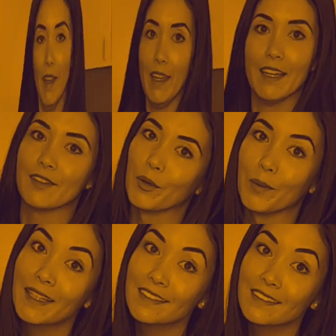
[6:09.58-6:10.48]
And as
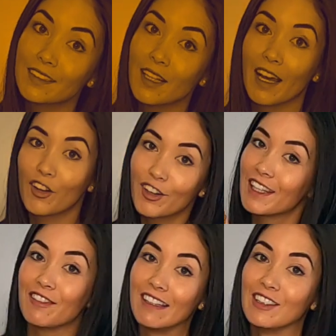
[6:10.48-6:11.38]
always, gotta
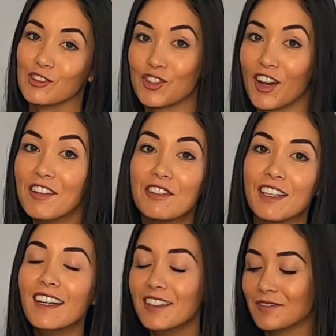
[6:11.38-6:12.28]
give it a little try for
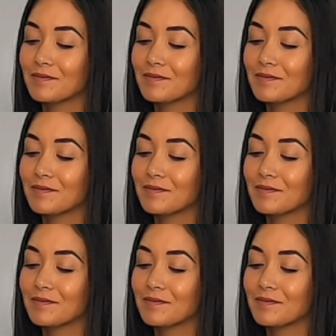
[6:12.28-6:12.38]
you.